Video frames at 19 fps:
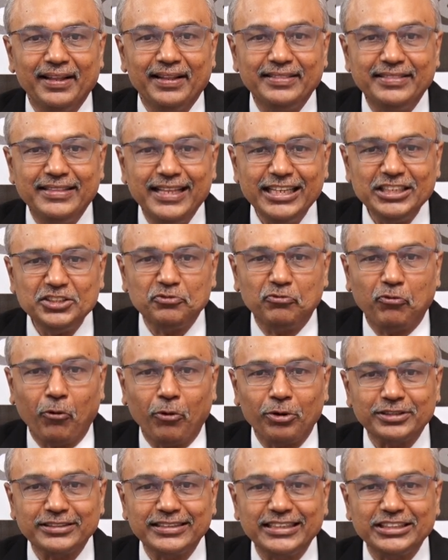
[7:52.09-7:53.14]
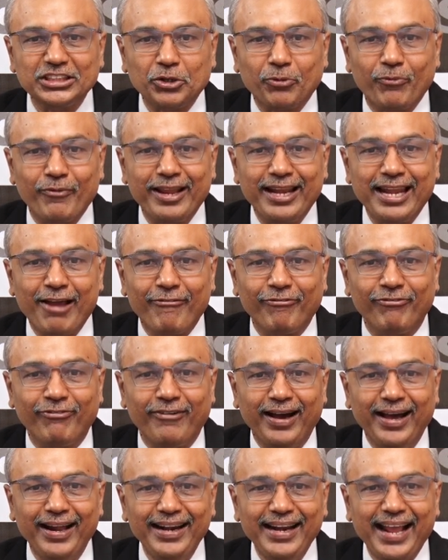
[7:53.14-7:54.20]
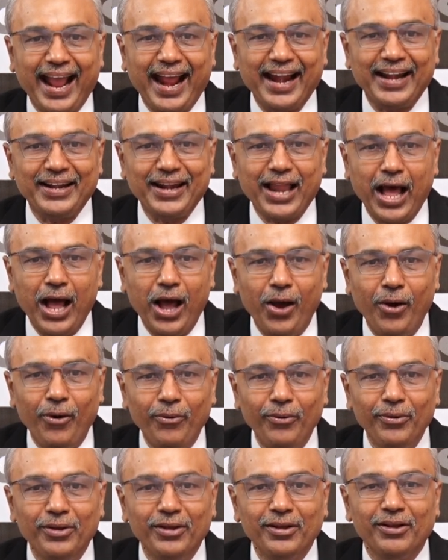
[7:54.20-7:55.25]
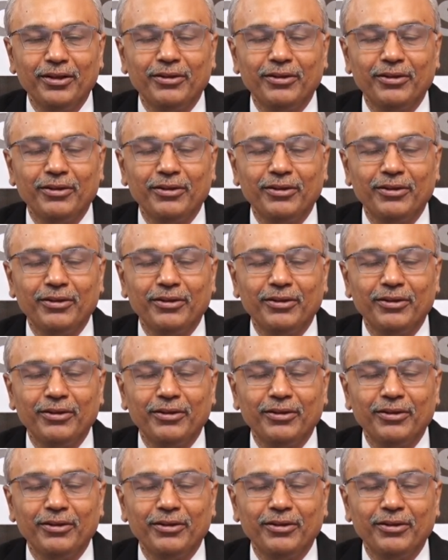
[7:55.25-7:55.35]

This forces queen f1, and now